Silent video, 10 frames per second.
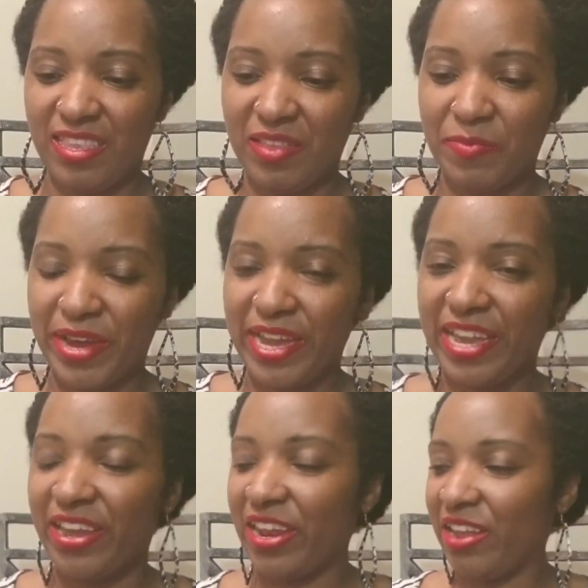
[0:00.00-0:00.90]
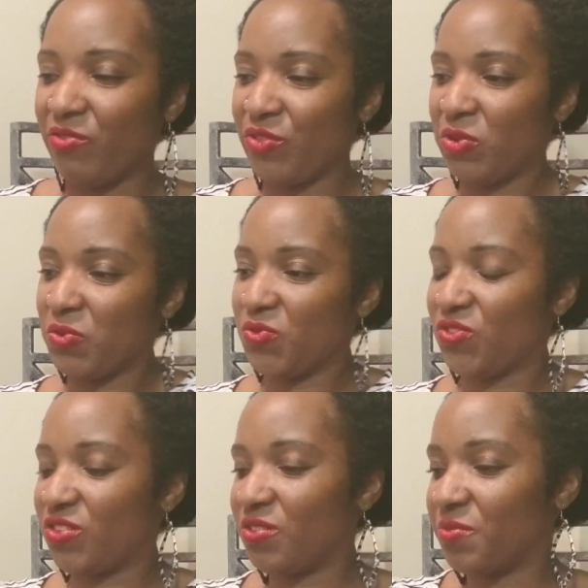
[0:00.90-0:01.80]
My hair gonna love
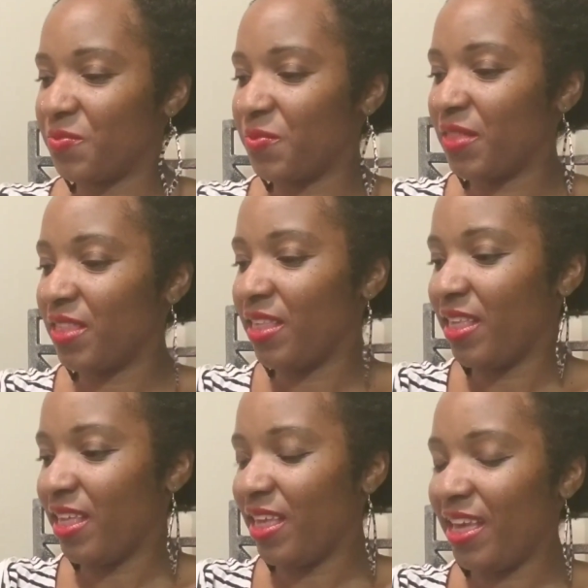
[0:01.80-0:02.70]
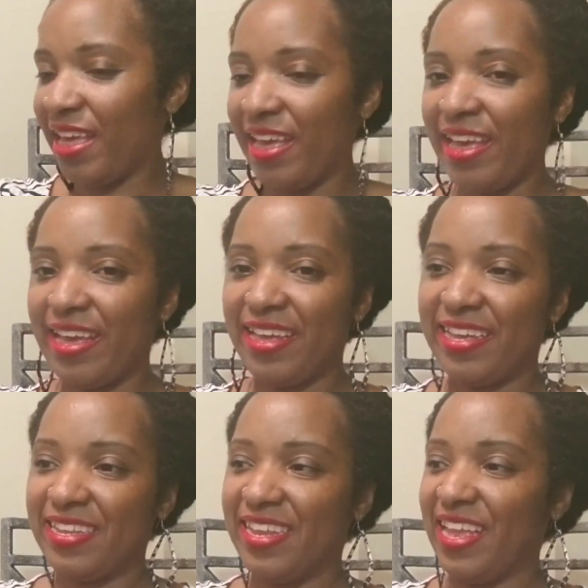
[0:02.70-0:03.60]
those.
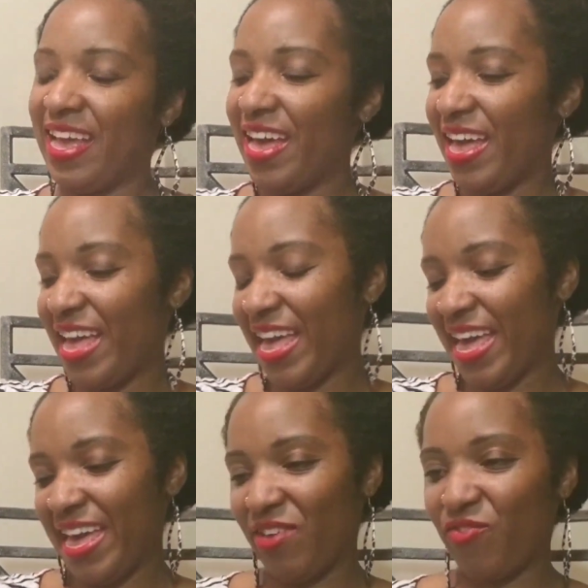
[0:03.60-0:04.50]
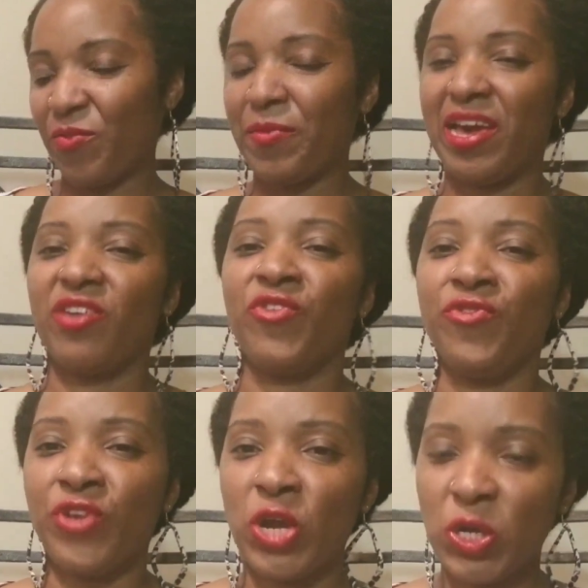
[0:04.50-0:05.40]
And I have my
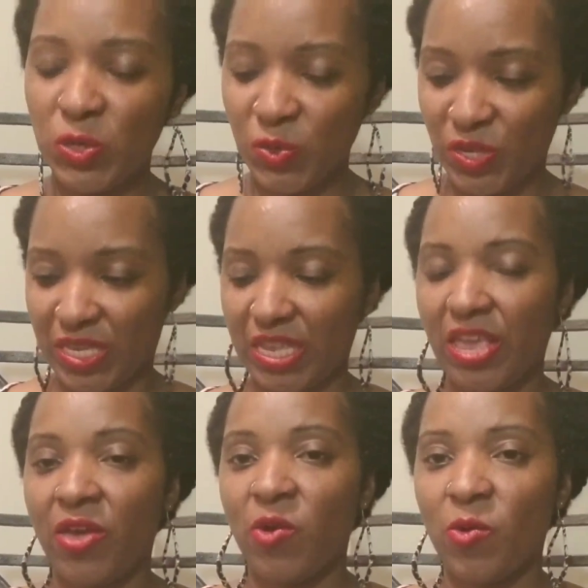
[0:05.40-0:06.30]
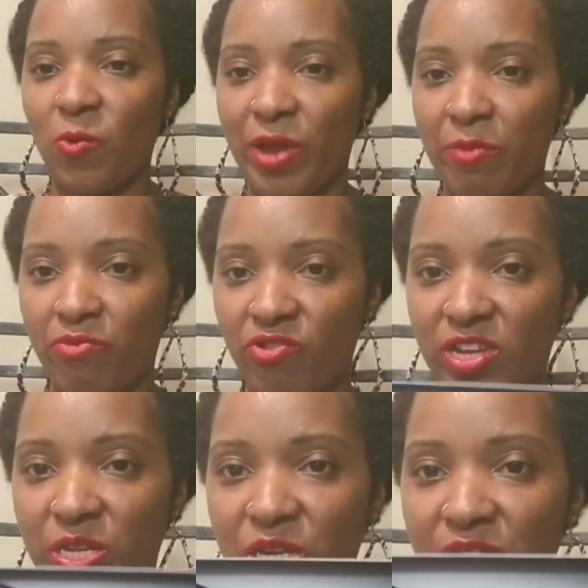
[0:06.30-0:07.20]
first wet brush.